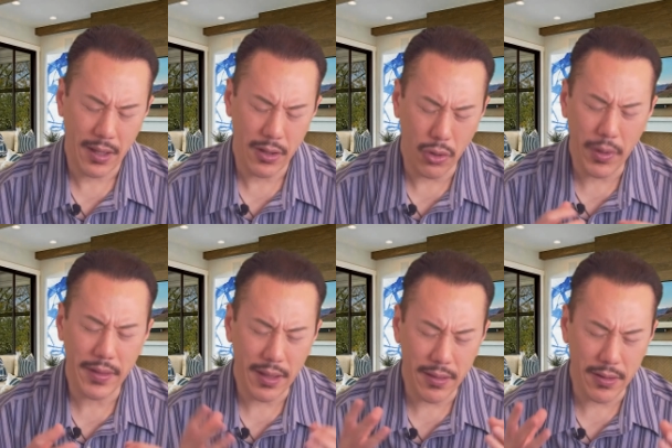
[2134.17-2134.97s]
knowing
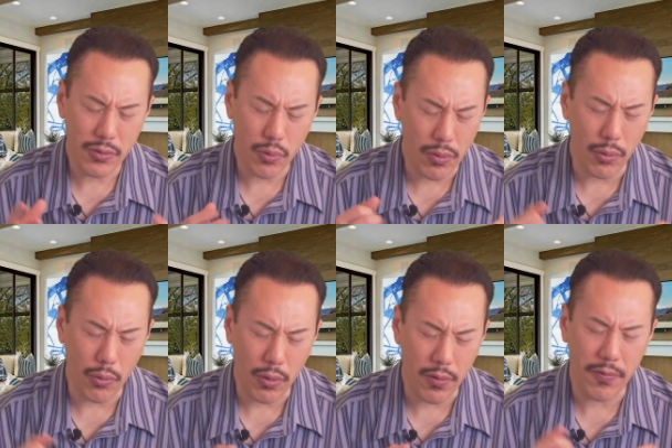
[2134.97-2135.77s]
that this will
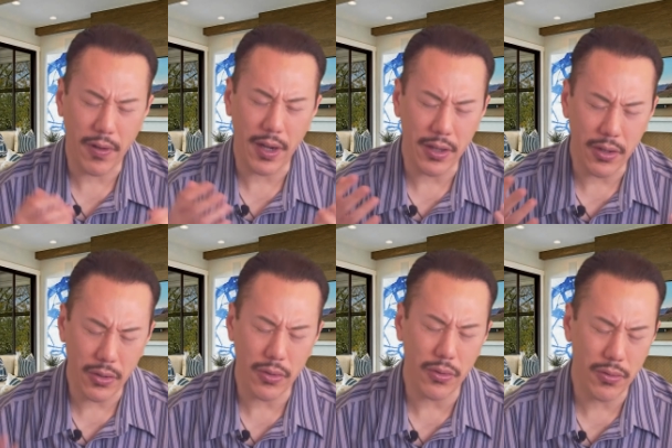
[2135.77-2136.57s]
glorify
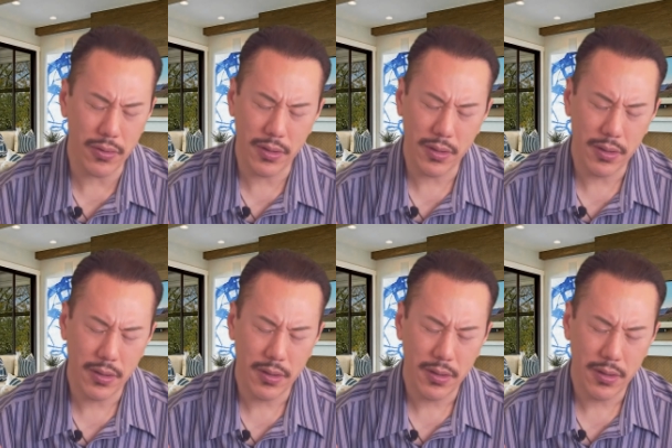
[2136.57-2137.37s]
you
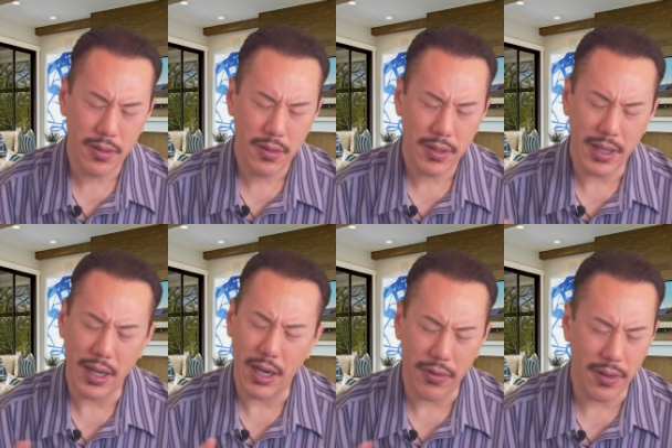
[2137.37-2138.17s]
in
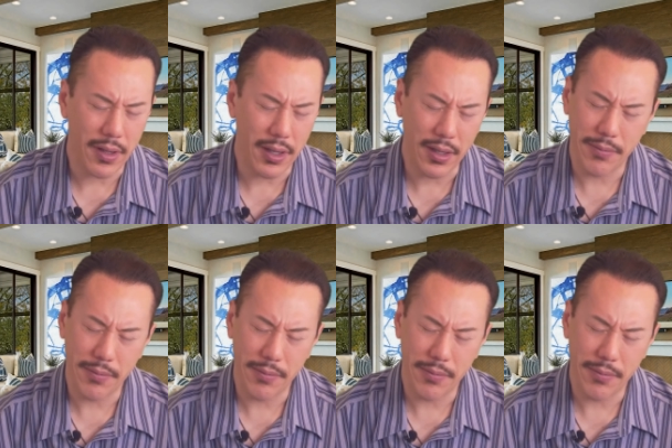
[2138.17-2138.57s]
everything.